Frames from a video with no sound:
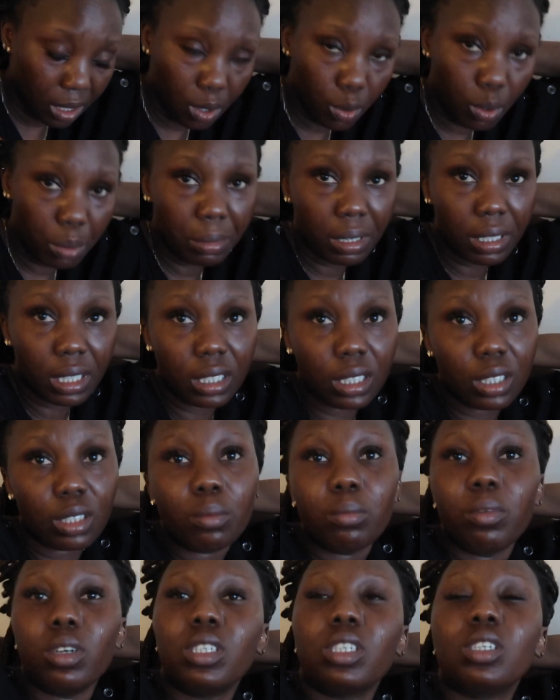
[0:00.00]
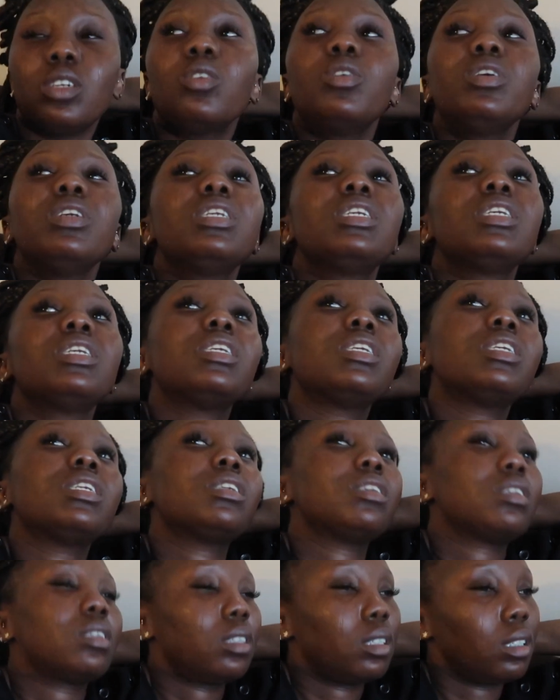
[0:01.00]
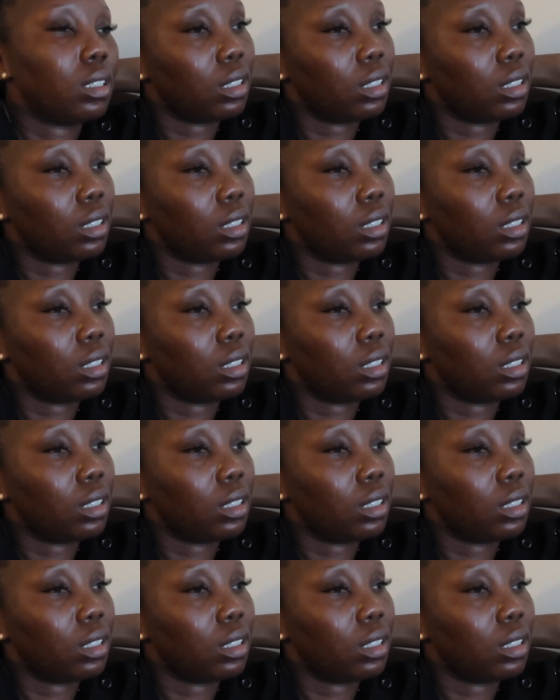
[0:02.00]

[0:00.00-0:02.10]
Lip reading: they were making so much noise.